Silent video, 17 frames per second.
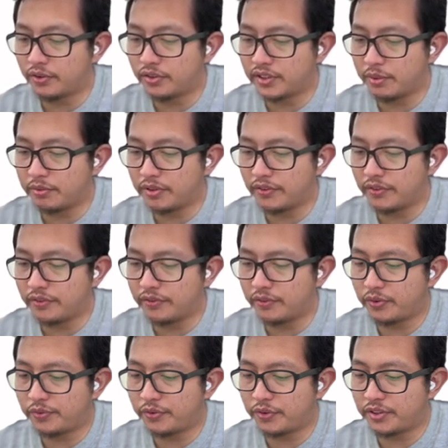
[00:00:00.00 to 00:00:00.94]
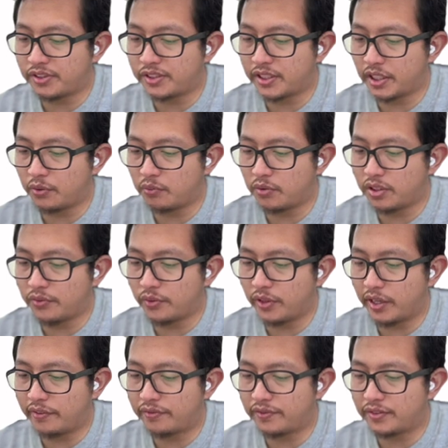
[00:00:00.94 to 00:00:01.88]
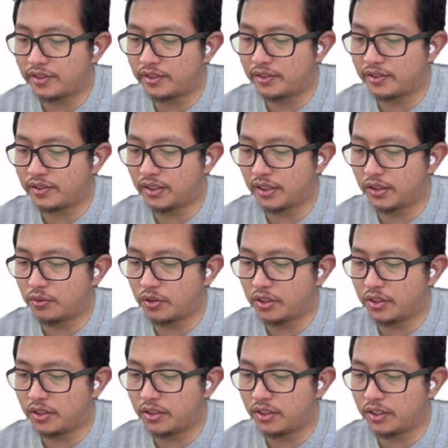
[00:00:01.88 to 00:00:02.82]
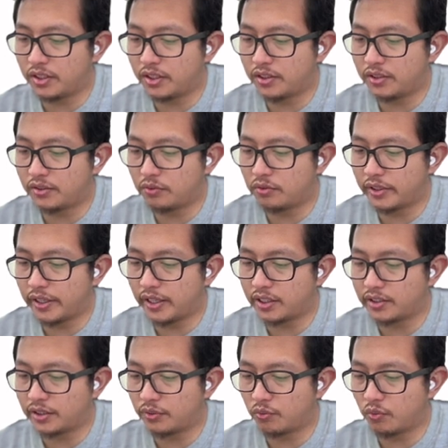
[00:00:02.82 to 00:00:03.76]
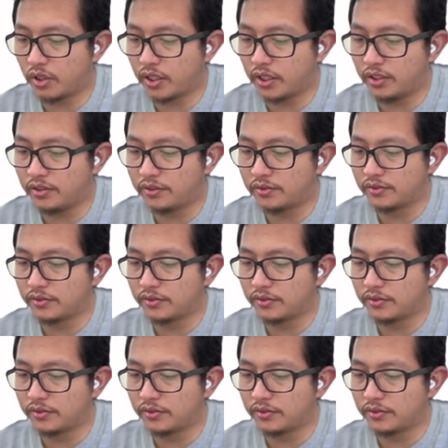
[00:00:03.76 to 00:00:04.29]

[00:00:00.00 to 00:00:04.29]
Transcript: for example, for the second one, if we have the quadratic in x and y,